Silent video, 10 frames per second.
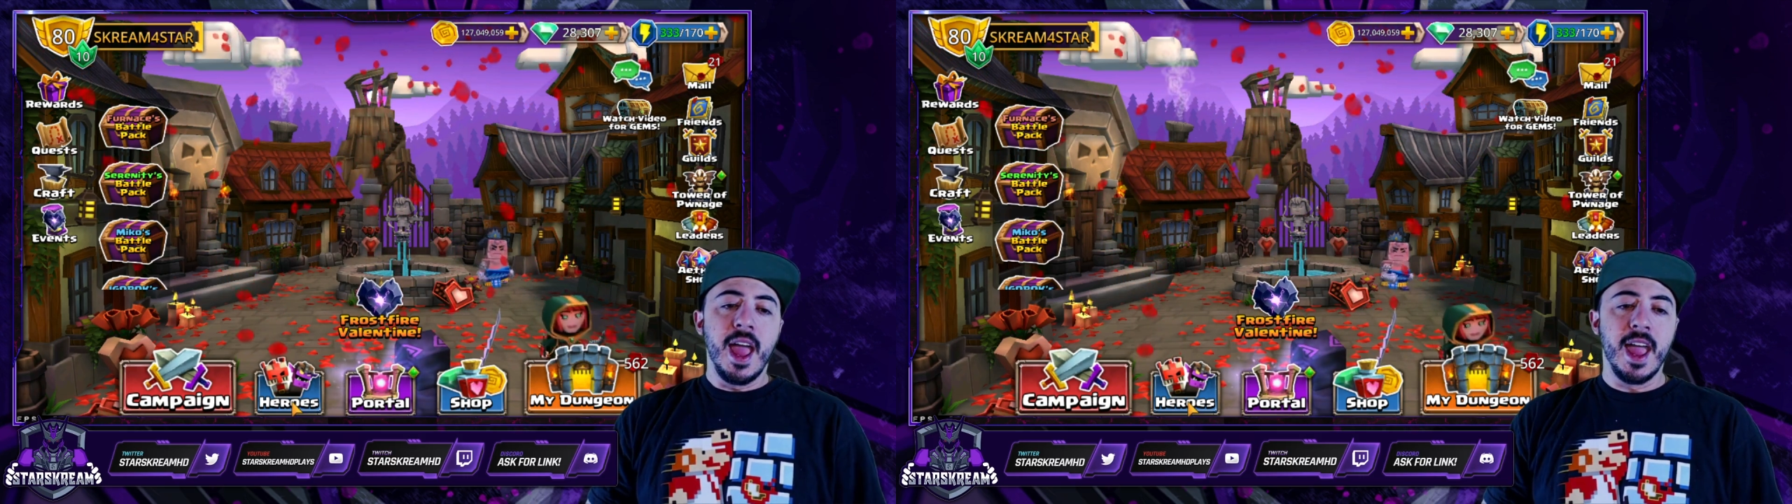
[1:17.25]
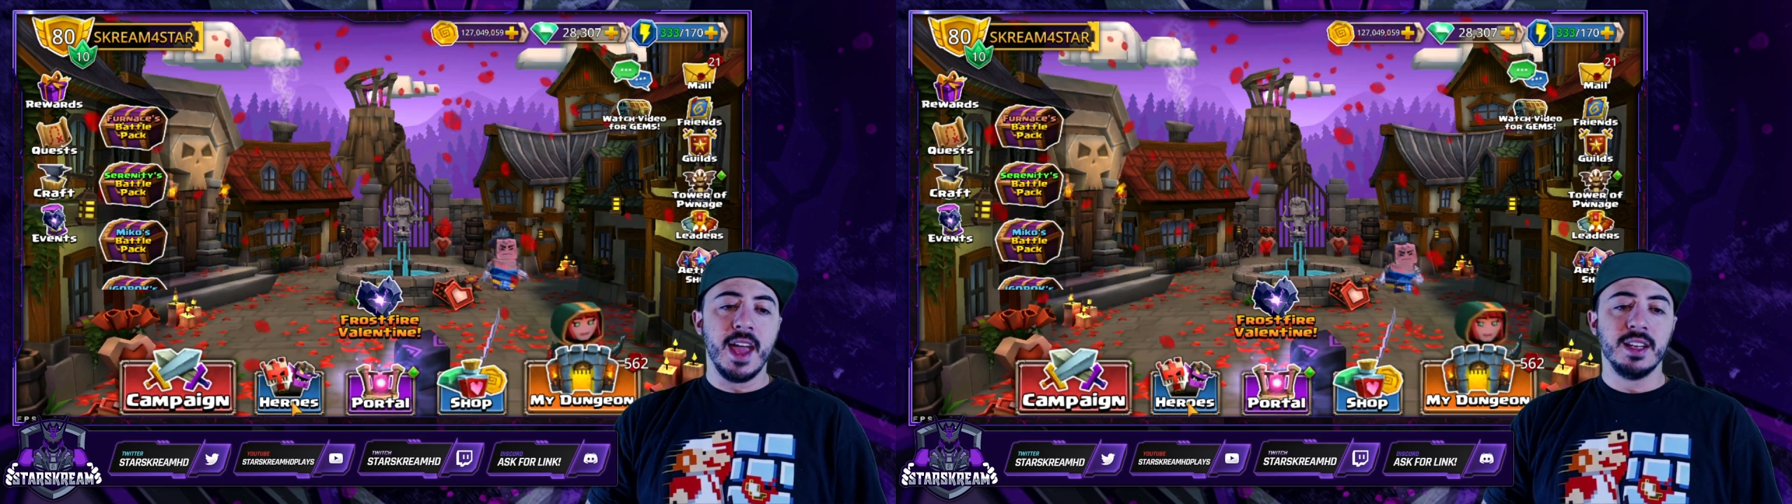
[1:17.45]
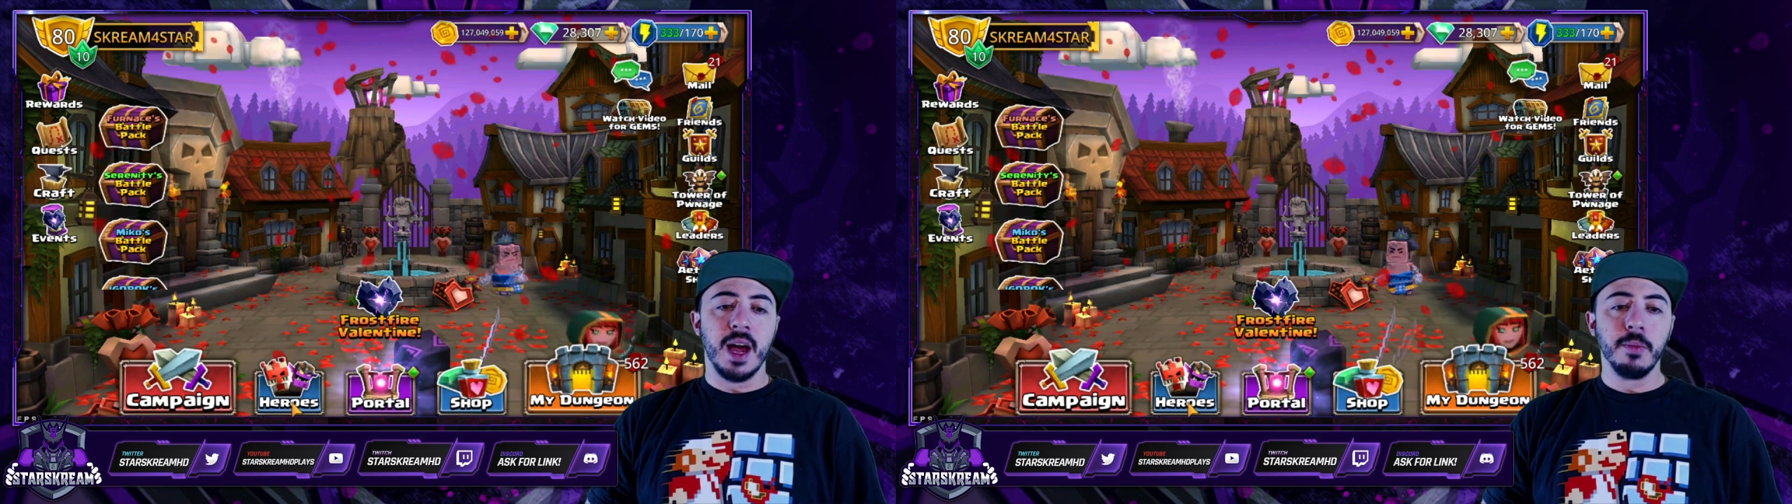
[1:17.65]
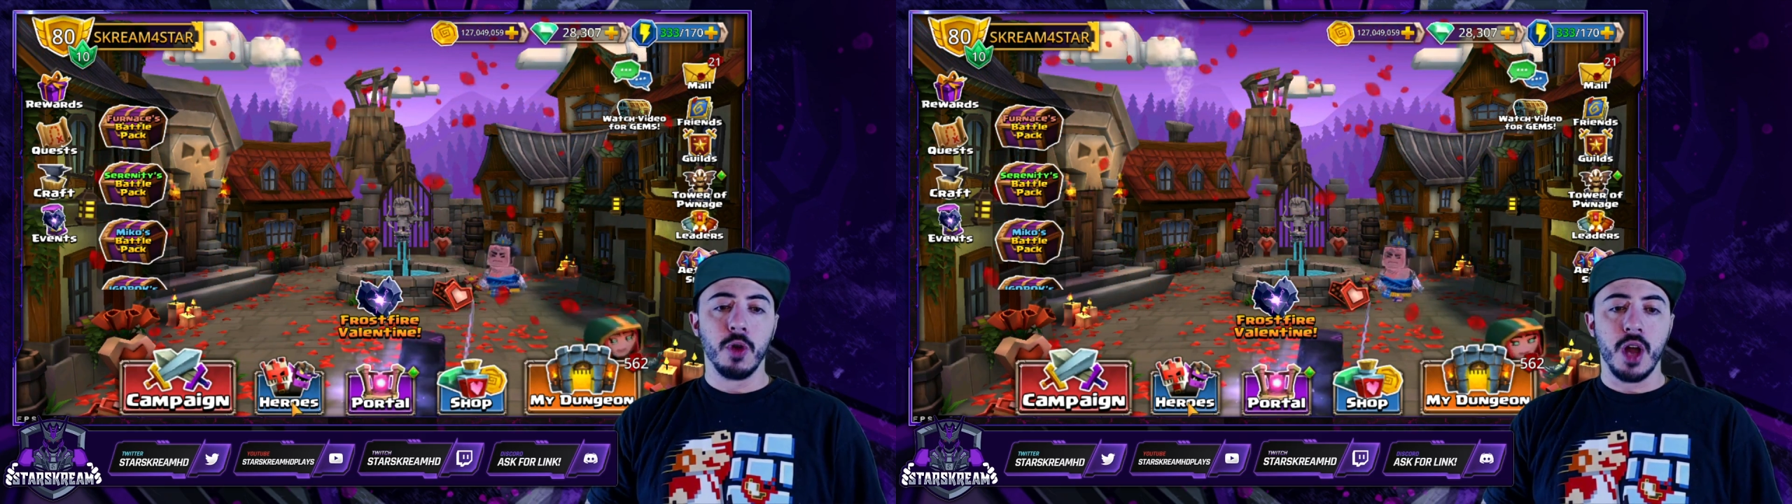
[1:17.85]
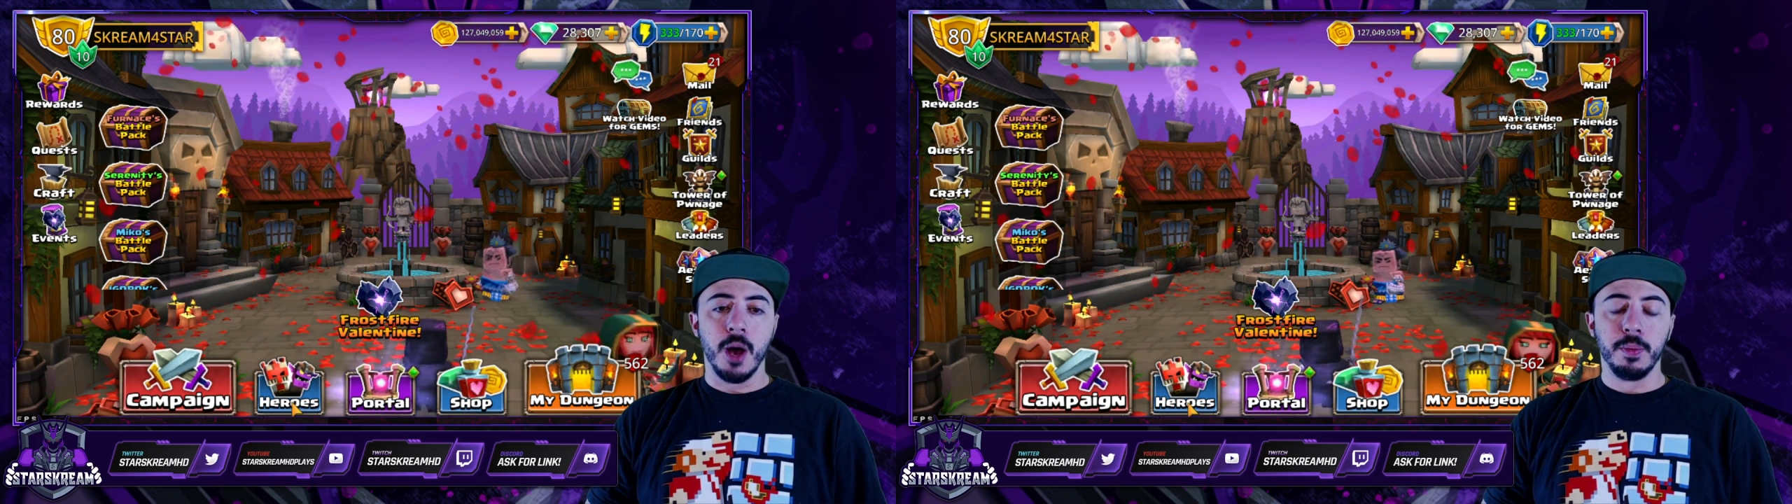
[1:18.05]
and I'm
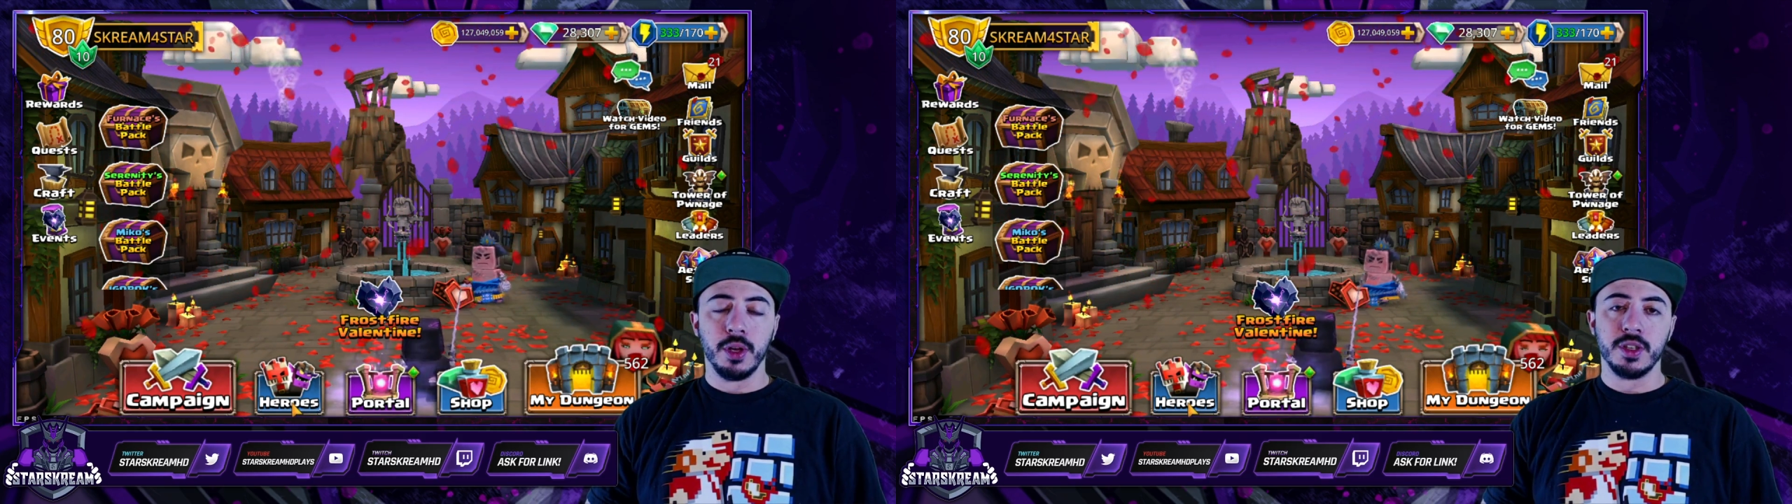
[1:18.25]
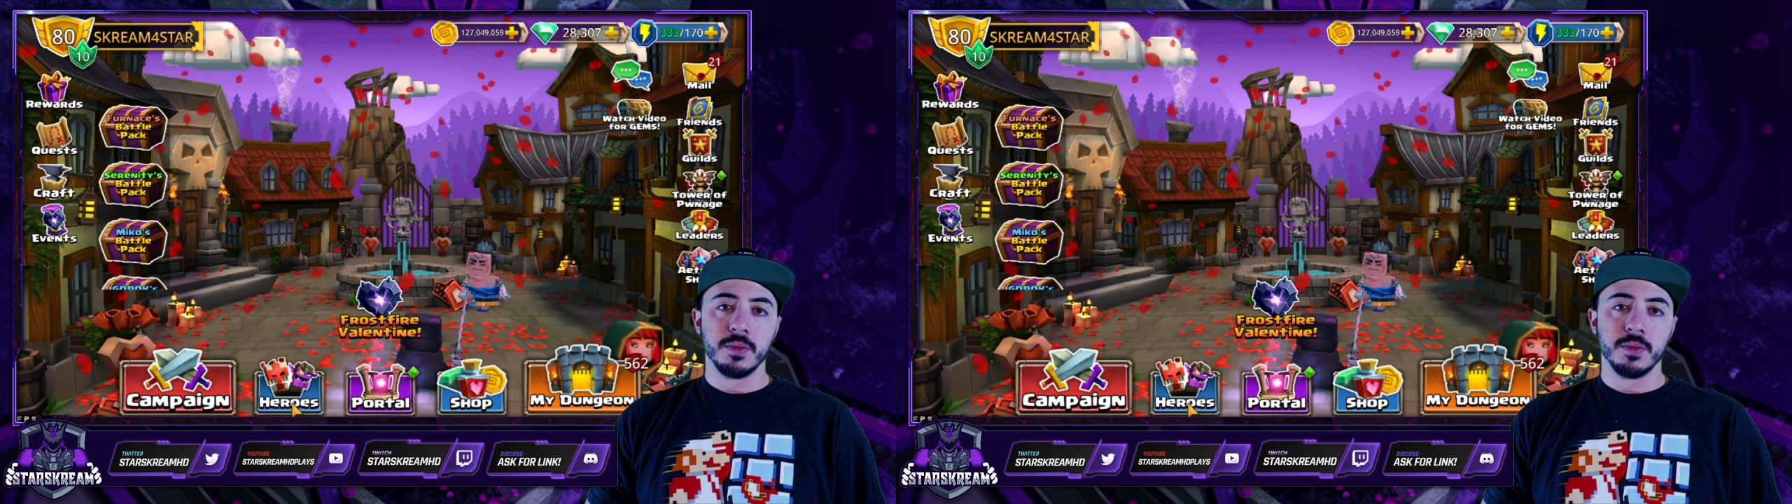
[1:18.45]
going to upload